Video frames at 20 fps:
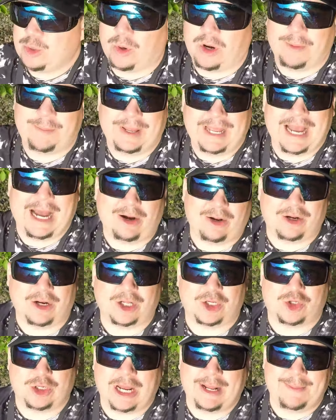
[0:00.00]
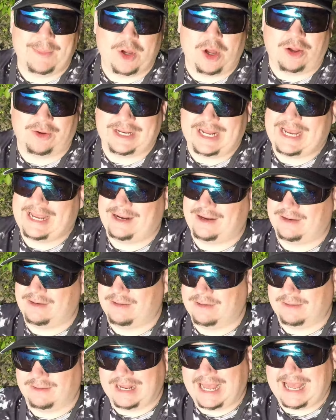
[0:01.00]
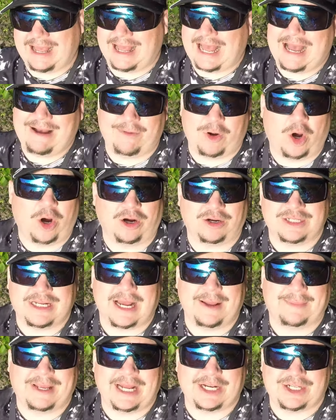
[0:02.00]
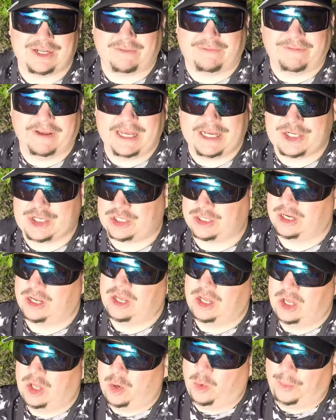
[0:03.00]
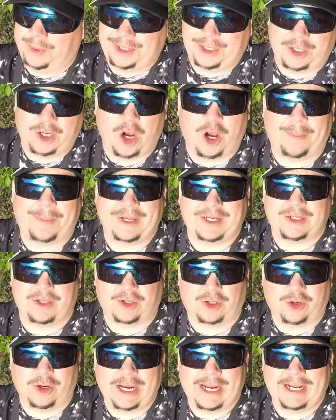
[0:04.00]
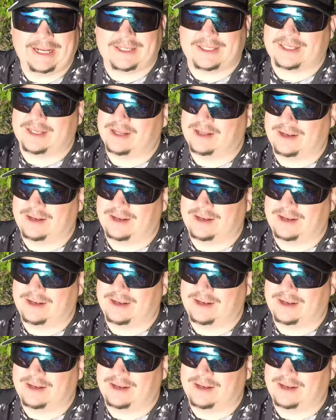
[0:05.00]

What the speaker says: you want to be out on a treadmill all day and have a hard time catching fish when you can go up into the creeks?